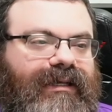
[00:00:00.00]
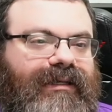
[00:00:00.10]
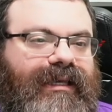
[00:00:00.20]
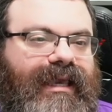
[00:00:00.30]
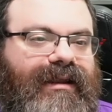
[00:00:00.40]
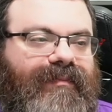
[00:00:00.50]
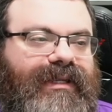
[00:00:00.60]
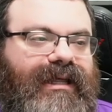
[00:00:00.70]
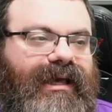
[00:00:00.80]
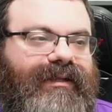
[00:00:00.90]
It cannot be
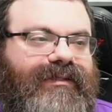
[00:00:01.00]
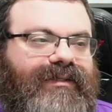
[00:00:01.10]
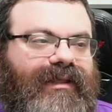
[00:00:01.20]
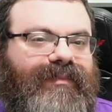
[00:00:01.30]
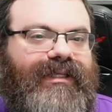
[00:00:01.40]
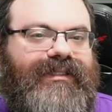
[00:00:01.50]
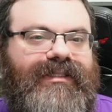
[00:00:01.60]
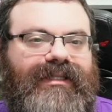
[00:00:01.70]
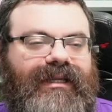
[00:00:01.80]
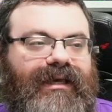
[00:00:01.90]
9, so that
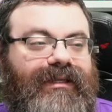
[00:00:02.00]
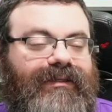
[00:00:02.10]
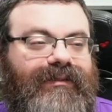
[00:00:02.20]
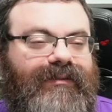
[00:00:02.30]
places the 9.